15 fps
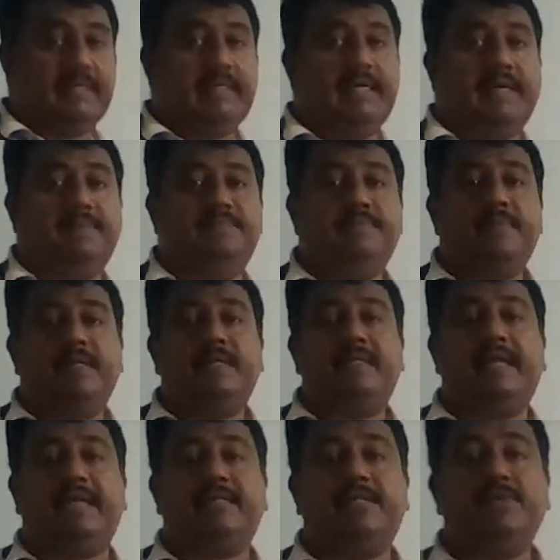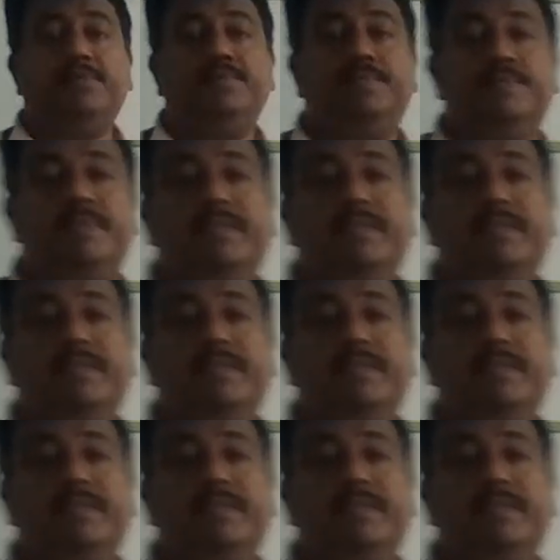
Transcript: Yeah, thank you.